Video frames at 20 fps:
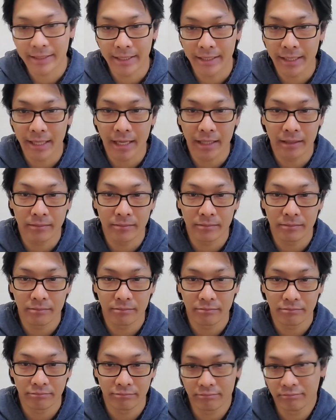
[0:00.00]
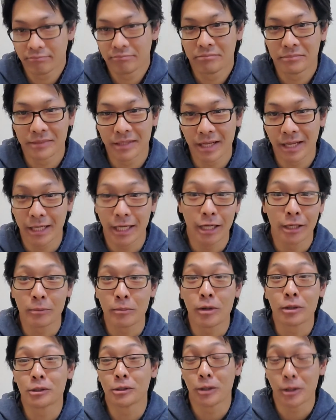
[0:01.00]
I got a
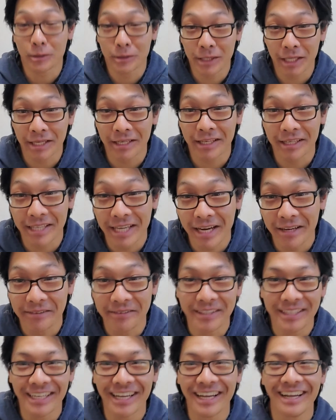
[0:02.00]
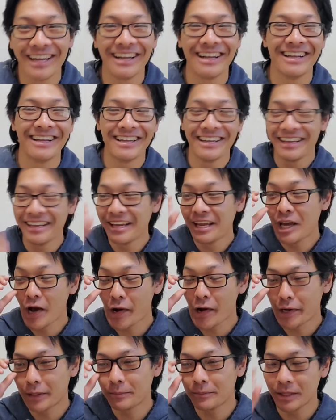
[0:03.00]
martial arts technique out of it.
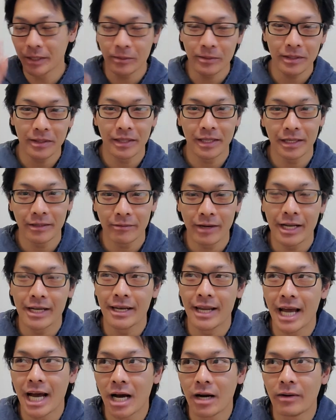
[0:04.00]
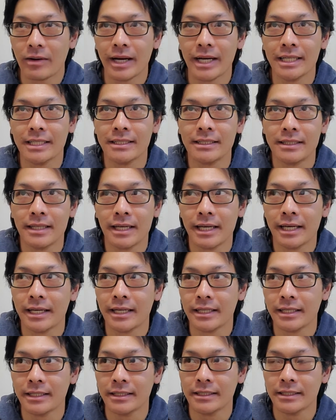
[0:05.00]
The only thing right now I'd say
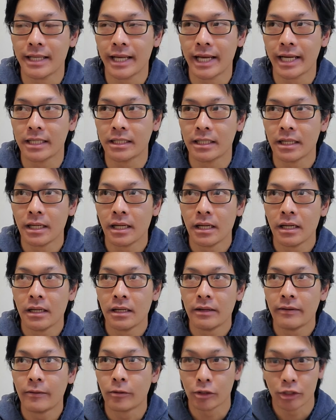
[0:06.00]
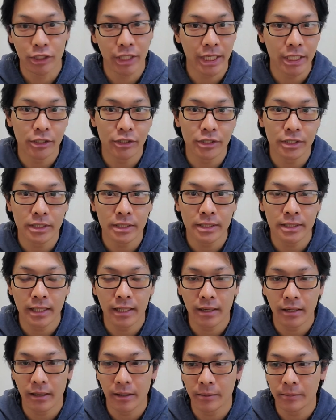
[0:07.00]
is that for changes,
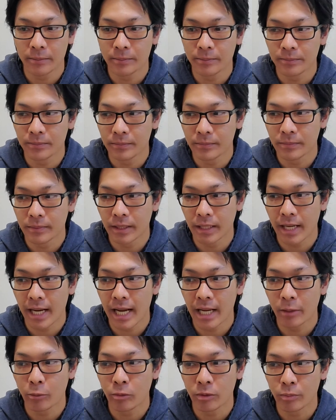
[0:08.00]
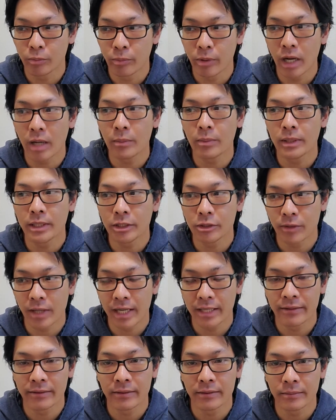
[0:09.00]
I would probably
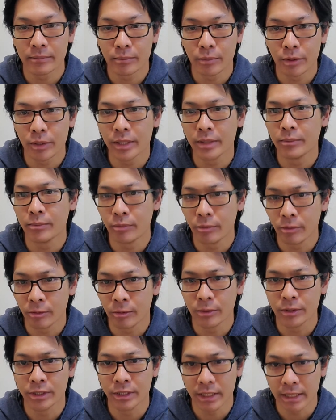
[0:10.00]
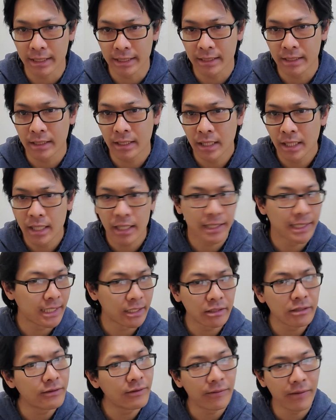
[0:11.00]
try to put in brewer's yeast, because I
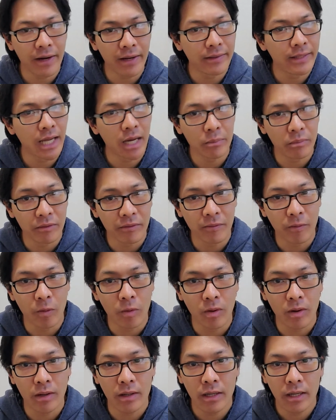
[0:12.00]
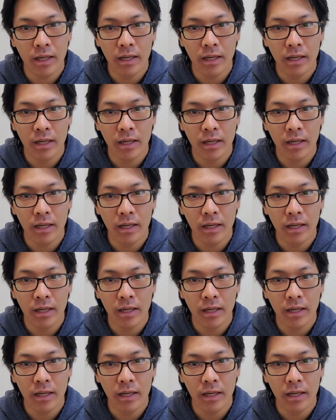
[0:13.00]
couldn't find that before,